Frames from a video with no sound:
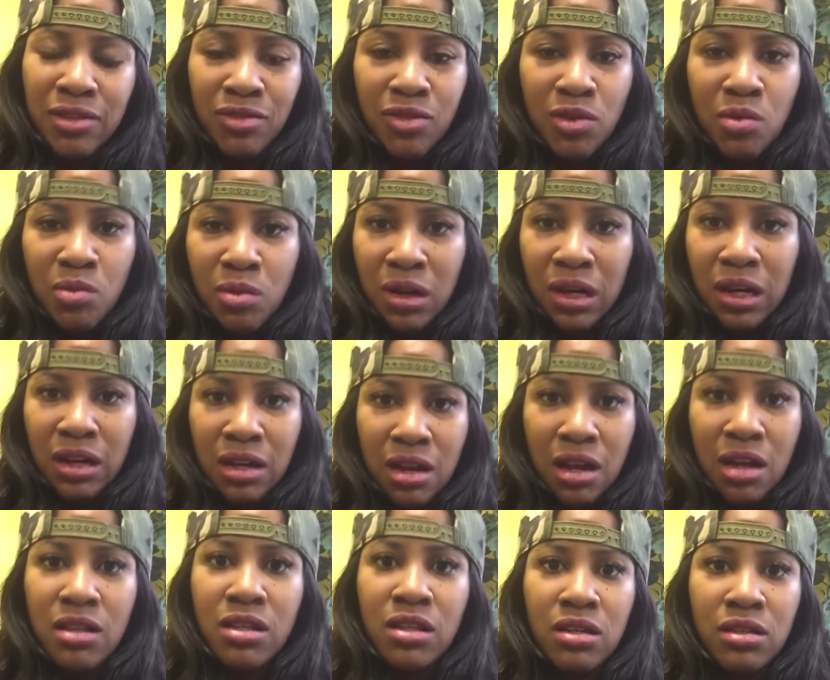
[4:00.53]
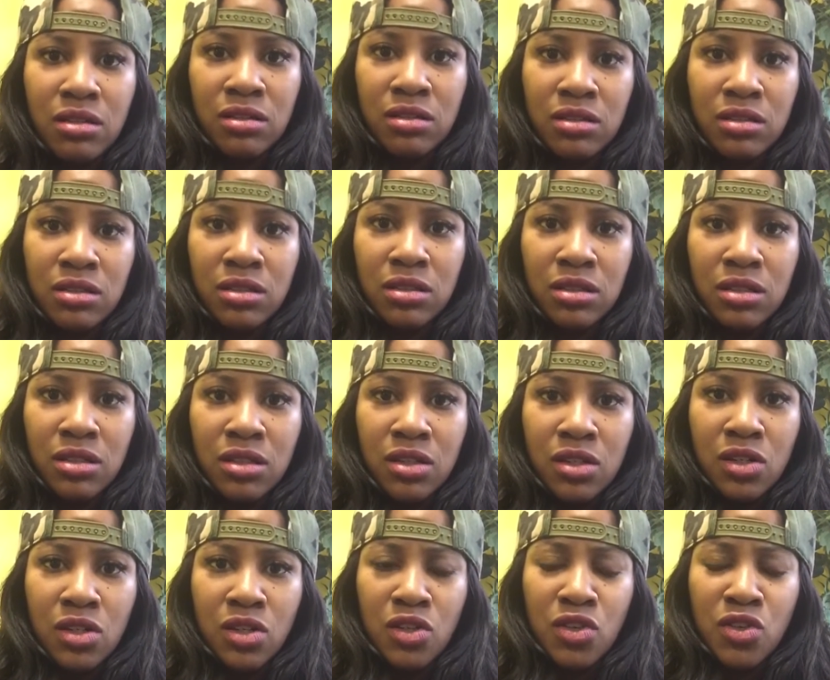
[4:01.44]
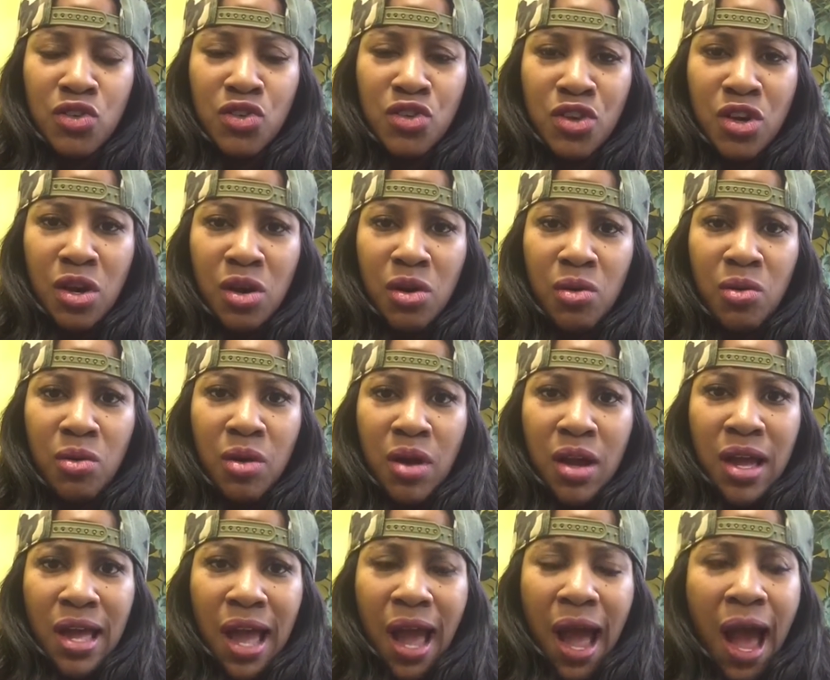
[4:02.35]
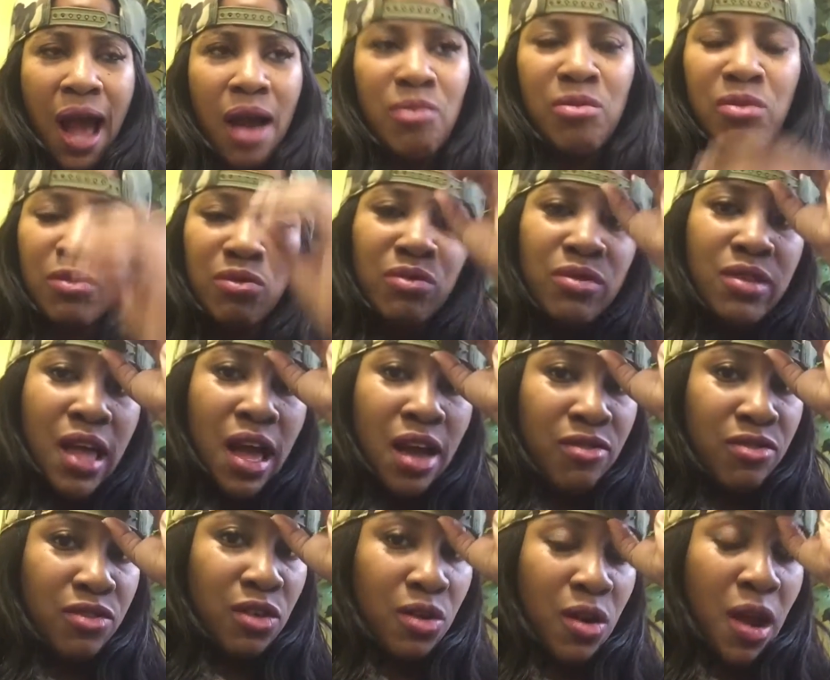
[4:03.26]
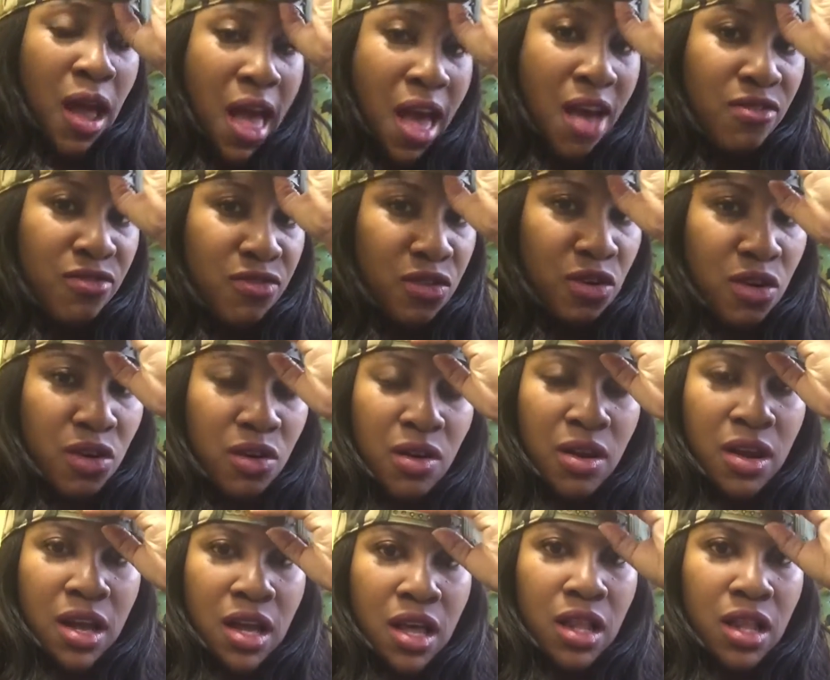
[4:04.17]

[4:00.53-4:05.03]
for one another. You know, I will never ever